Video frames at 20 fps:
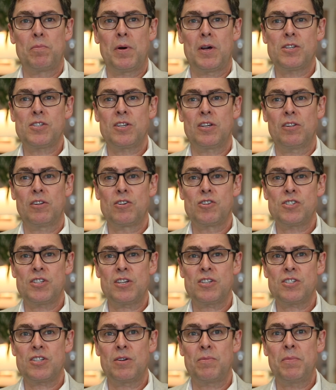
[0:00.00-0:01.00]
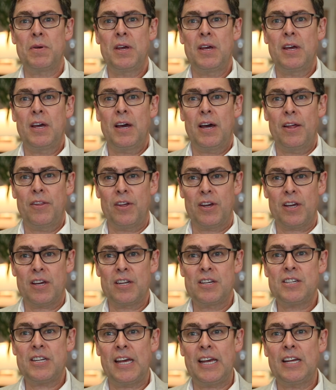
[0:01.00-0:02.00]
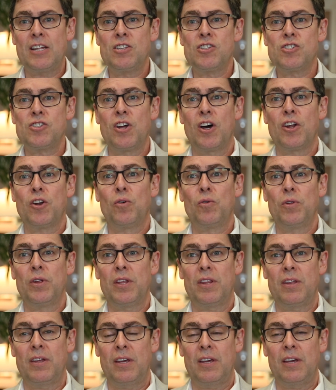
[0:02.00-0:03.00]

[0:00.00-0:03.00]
muscular system that contains not only